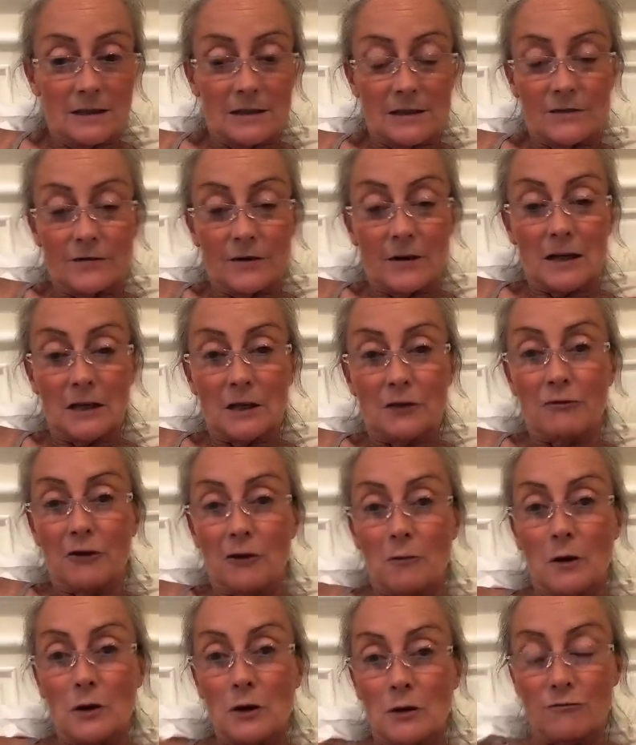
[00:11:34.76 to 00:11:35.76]
It's very
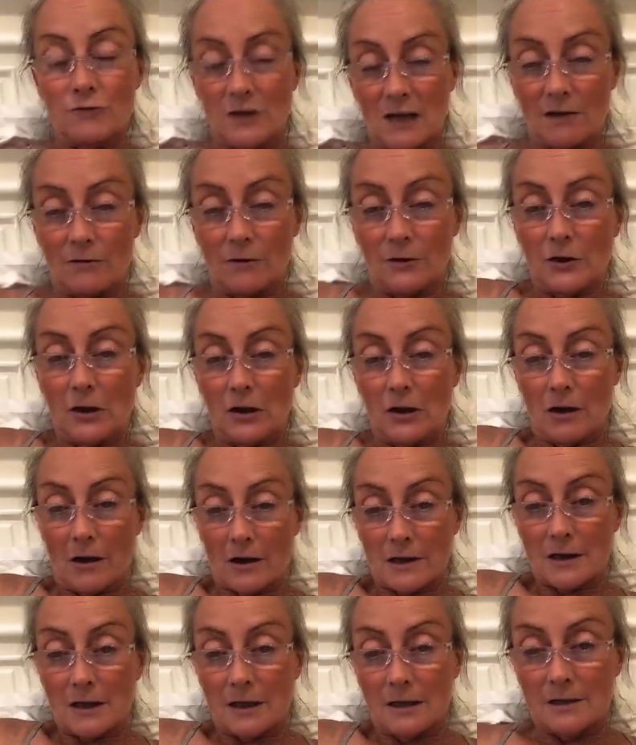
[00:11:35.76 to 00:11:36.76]
different when you've traveled a
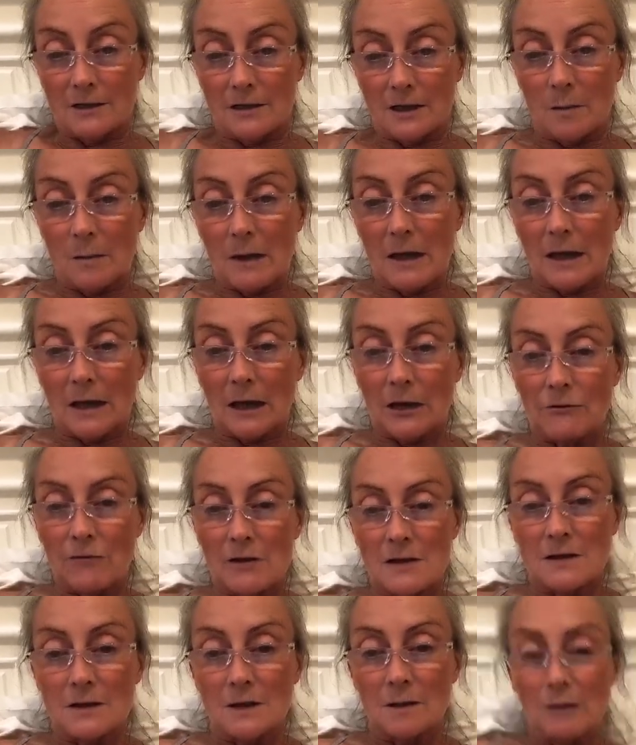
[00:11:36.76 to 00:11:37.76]
lot in so many
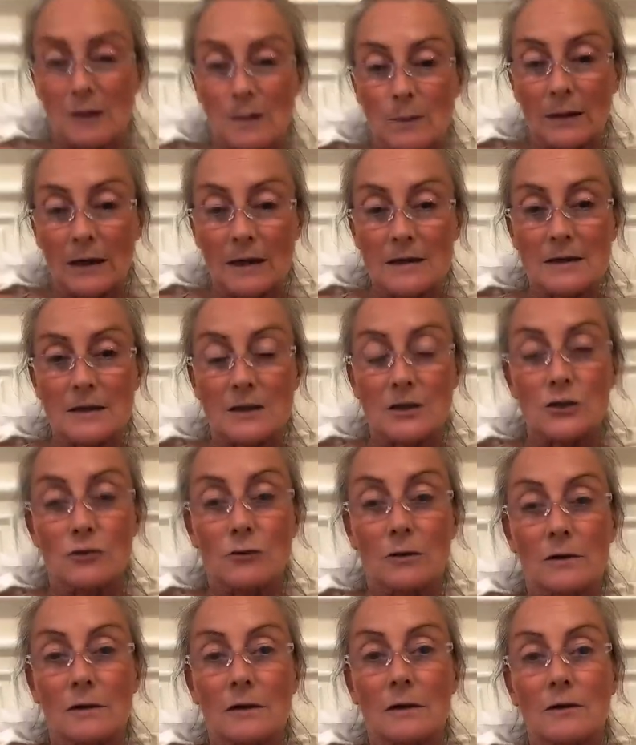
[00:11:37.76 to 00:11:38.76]
countries and so many places, and you
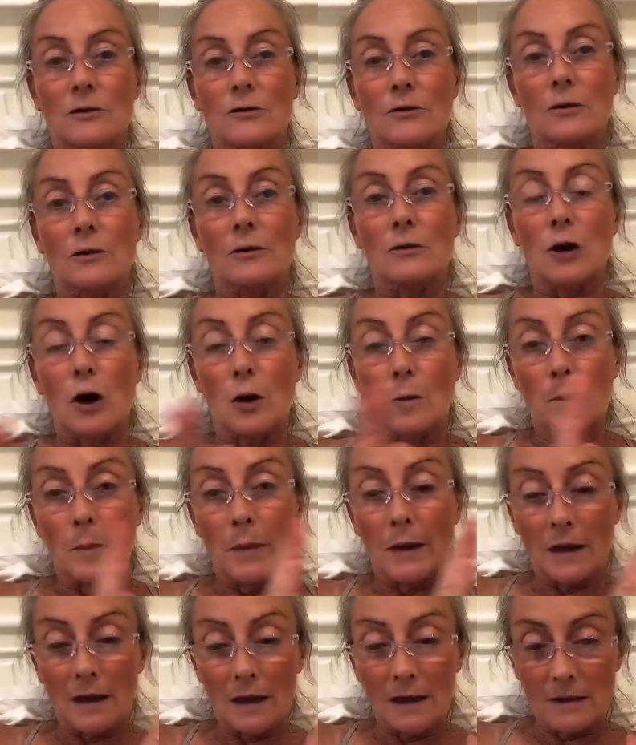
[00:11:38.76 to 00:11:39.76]
can
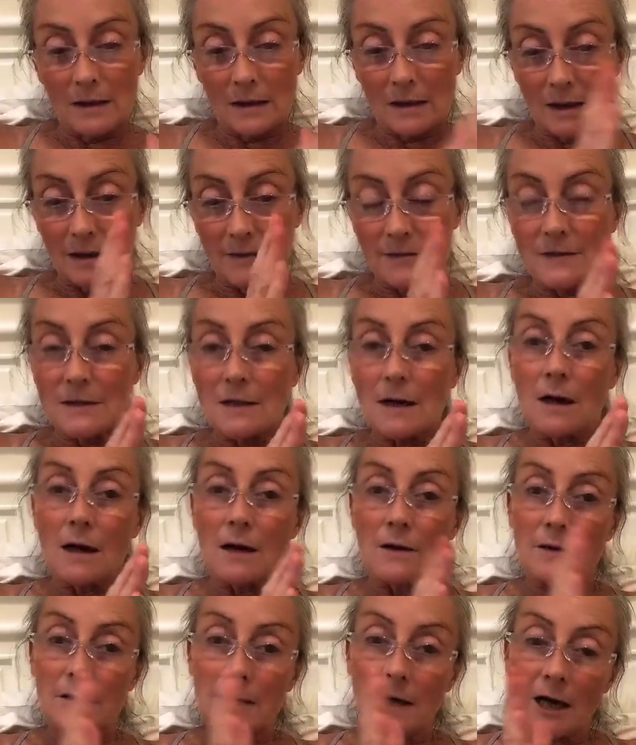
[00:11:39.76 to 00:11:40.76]
compare the
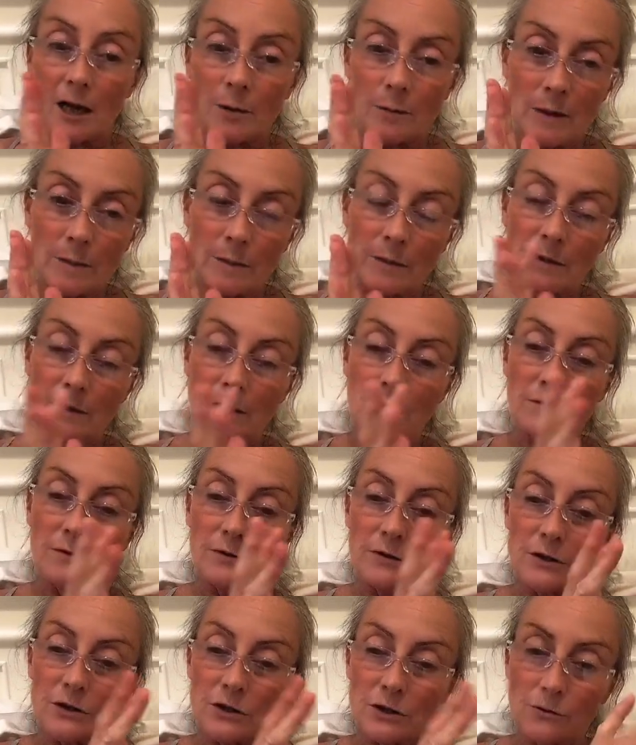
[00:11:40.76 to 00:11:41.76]
lifestyle and how people live
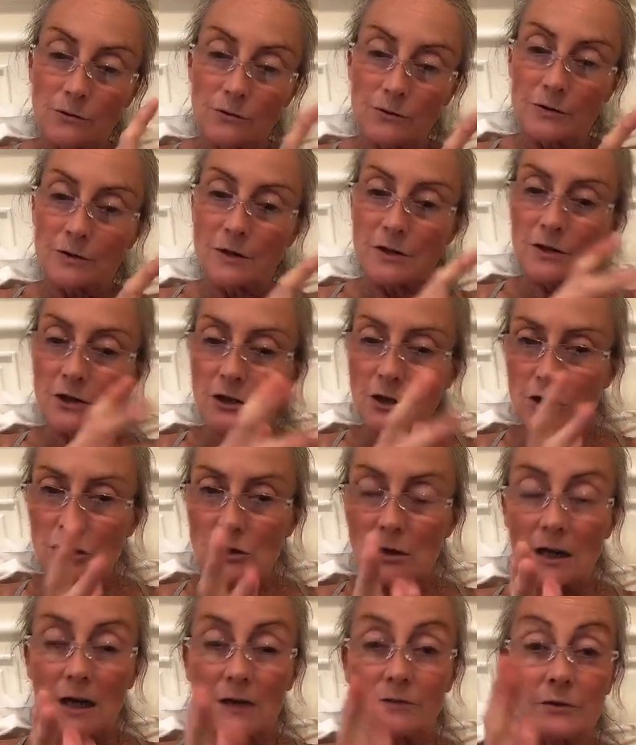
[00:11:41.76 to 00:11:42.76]
and the children, the
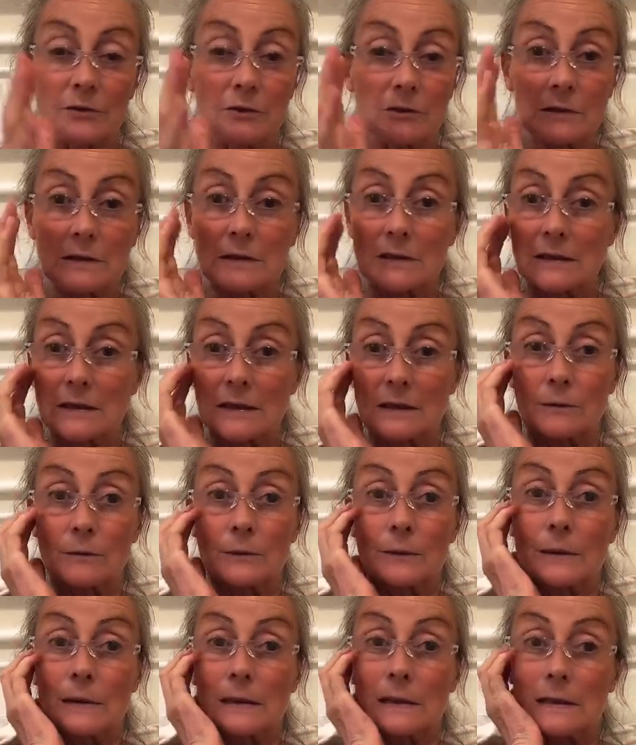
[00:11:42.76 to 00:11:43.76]
social life, and you just think,
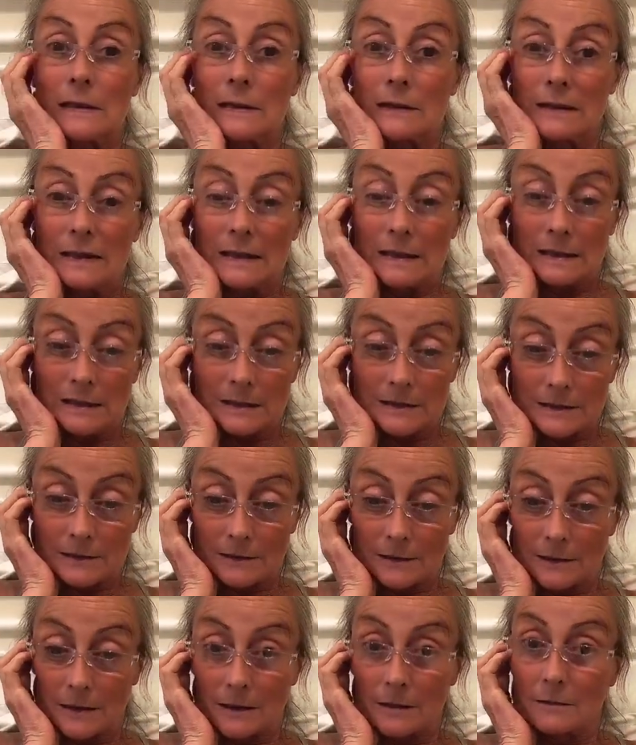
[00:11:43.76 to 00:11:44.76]
wow, England's
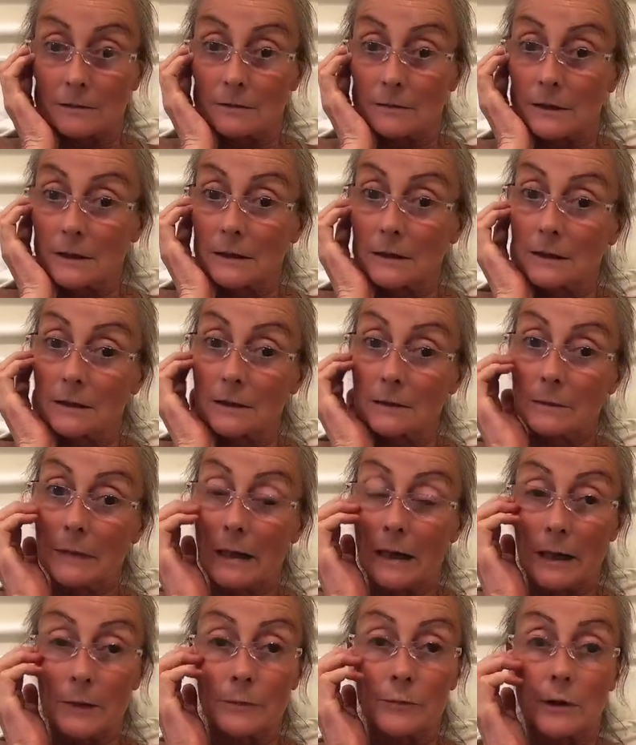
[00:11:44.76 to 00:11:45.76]
got a real
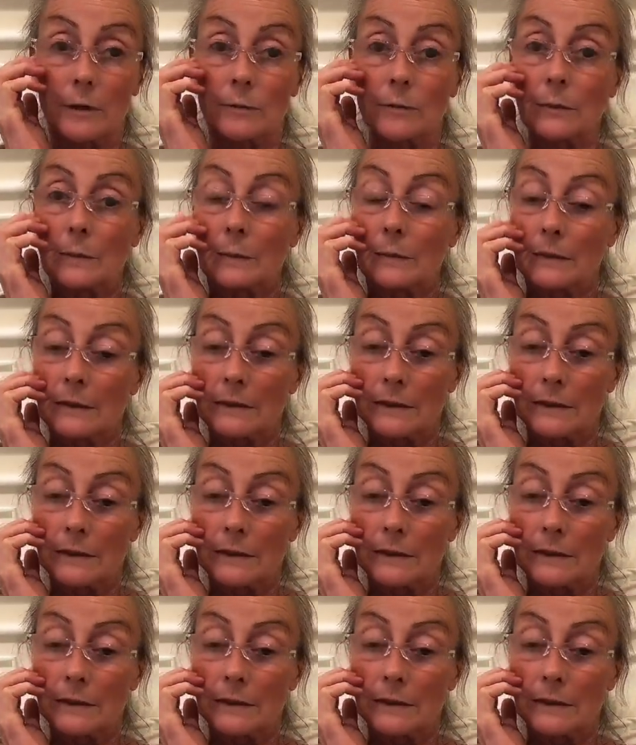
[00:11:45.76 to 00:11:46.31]
bad problem.